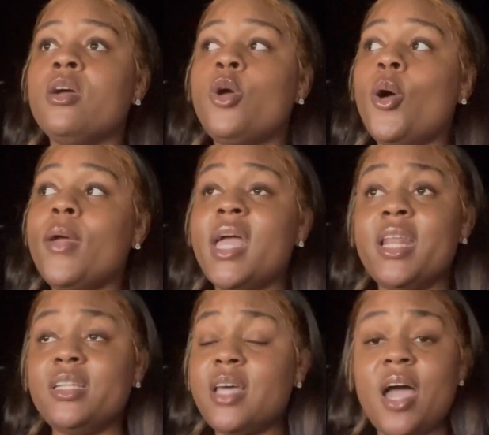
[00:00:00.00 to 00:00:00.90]
go ahead
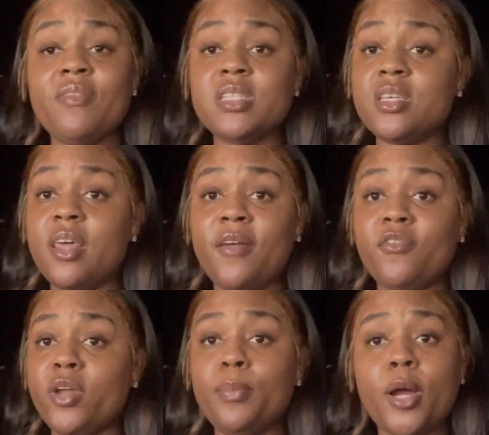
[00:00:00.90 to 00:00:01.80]
and dive into that
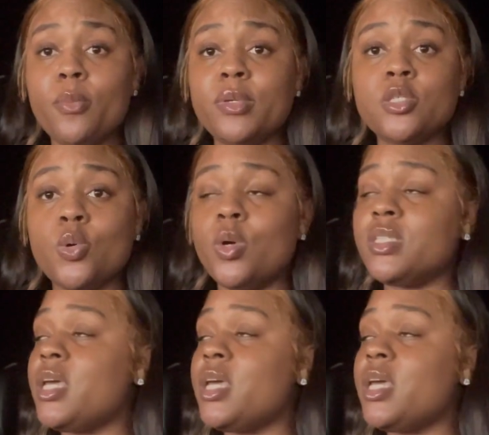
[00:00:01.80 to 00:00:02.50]
free purpose course.